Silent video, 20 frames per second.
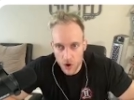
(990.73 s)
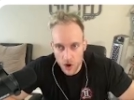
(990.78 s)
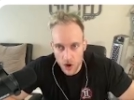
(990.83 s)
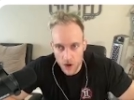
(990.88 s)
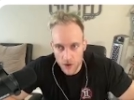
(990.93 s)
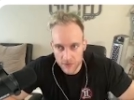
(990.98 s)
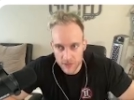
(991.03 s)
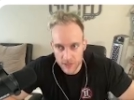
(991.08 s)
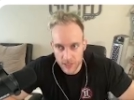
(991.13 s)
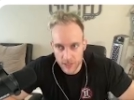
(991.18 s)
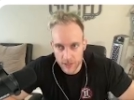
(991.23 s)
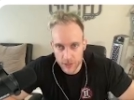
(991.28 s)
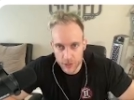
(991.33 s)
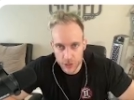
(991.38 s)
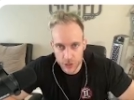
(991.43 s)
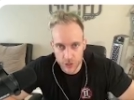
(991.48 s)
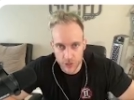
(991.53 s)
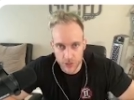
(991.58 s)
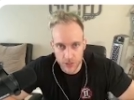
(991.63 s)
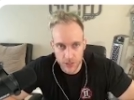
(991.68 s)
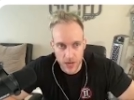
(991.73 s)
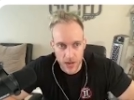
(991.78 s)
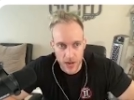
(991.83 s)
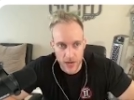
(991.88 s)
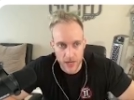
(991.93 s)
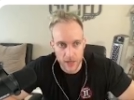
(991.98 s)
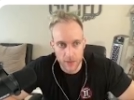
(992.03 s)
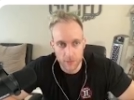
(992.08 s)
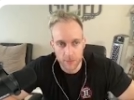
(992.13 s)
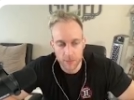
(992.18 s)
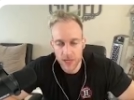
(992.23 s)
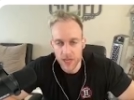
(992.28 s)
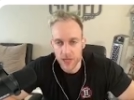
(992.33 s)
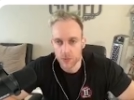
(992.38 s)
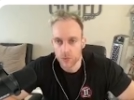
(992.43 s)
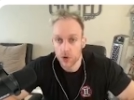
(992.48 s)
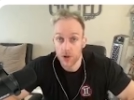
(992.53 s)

often should I compete?